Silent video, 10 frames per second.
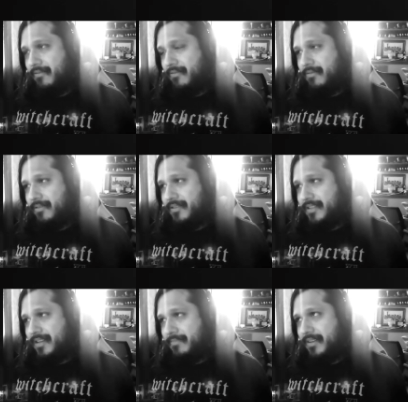for
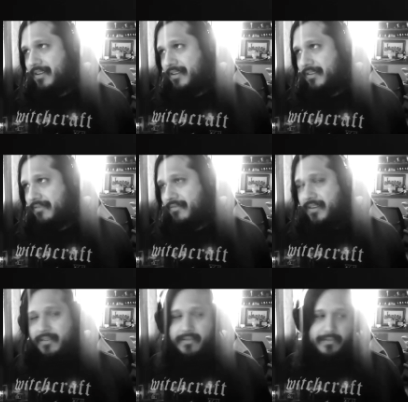something to
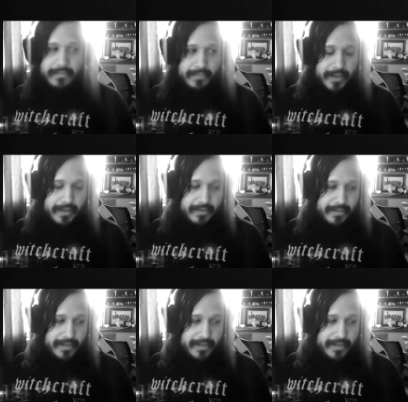feel real,